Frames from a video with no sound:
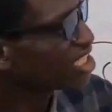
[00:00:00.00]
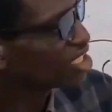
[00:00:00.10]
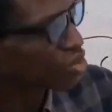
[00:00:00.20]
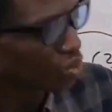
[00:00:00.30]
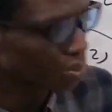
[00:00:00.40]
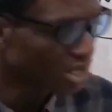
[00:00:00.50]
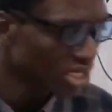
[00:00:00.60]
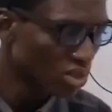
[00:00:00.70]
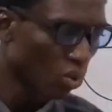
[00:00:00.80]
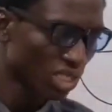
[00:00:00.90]
ADH will
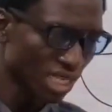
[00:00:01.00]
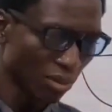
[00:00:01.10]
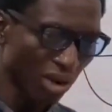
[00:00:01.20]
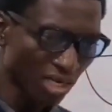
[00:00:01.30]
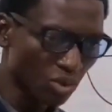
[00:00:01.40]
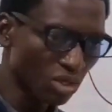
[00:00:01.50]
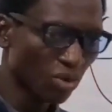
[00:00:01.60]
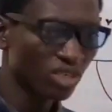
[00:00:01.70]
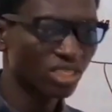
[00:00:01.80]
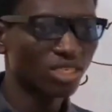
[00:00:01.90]
bring the water
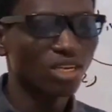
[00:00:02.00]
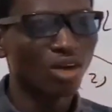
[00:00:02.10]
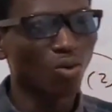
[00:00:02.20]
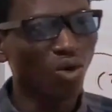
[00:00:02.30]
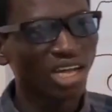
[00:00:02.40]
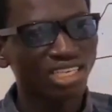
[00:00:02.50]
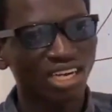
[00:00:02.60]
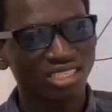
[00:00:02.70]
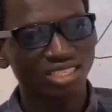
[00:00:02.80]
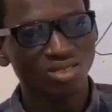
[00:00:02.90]
back to the body, while the
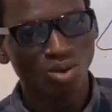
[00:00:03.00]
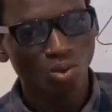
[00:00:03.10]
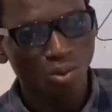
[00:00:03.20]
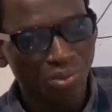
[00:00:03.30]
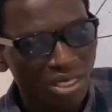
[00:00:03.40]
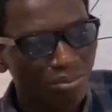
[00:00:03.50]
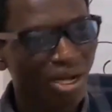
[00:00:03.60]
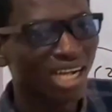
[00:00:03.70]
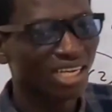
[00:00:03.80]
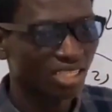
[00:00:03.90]
aldosterone will
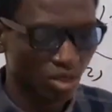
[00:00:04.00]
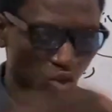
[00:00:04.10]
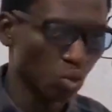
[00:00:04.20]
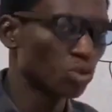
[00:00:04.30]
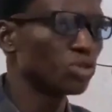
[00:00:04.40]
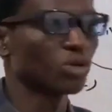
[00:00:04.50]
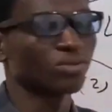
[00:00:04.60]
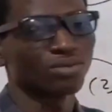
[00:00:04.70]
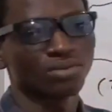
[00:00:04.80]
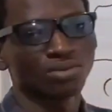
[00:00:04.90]
bring back the
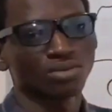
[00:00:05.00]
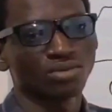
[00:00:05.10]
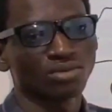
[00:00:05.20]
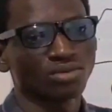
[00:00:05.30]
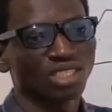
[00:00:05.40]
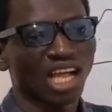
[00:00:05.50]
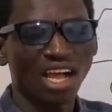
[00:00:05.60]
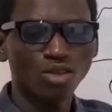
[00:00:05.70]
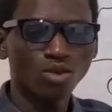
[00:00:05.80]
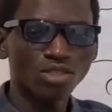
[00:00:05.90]
sodium.
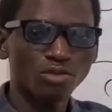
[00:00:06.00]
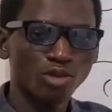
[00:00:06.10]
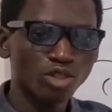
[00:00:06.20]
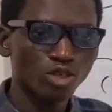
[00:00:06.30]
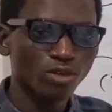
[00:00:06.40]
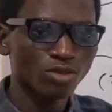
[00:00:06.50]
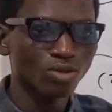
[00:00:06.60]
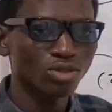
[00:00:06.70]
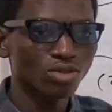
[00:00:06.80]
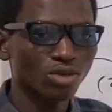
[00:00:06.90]
And you know the function of
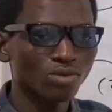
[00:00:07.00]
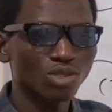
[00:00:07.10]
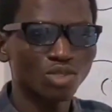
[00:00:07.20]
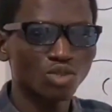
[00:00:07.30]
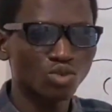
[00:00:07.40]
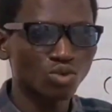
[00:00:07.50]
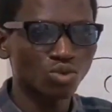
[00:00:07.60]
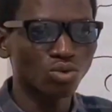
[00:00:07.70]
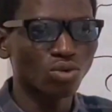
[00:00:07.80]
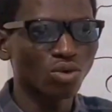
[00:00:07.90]
sodium is
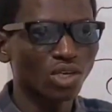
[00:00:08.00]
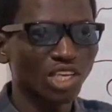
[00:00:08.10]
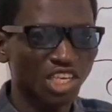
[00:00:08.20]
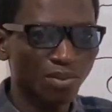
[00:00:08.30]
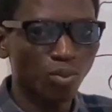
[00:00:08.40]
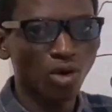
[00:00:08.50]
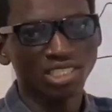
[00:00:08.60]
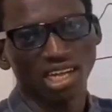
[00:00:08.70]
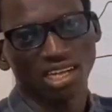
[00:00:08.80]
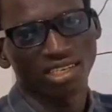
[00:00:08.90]
to keep
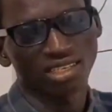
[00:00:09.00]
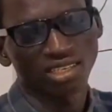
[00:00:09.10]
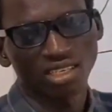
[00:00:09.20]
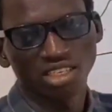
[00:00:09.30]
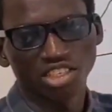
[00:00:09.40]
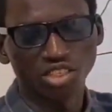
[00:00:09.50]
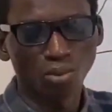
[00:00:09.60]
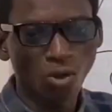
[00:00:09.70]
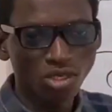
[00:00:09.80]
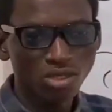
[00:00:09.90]
water.
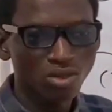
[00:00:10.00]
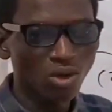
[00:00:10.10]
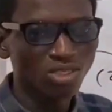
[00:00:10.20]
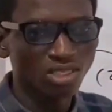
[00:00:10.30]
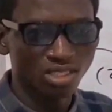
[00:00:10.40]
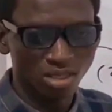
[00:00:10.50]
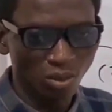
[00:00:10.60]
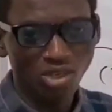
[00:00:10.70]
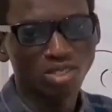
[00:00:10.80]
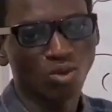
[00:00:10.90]
The more the salt,
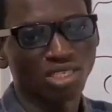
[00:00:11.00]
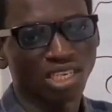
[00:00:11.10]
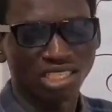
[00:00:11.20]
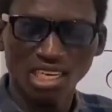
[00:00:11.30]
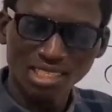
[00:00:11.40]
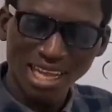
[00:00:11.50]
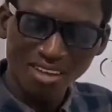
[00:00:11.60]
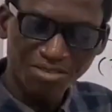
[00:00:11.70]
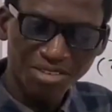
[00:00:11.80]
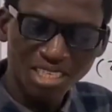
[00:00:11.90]
the more the water. There is
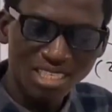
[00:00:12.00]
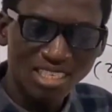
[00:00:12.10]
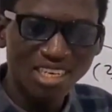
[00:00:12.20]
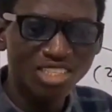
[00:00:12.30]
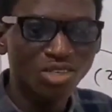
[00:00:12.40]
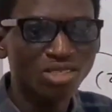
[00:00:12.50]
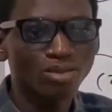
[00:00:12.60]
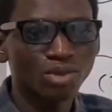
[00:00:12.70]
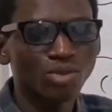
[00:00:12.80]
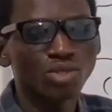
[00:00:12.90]
affinity
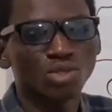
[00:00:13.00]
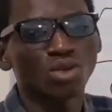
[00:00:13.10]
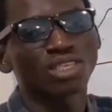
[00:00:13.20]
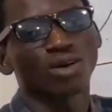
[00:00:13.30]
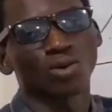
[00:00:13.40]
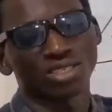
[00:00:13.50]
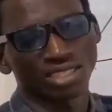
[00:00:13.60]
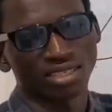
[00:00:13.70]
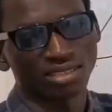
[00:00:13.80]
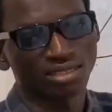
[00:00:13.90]
relationship between salt and
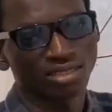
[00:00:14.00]
water.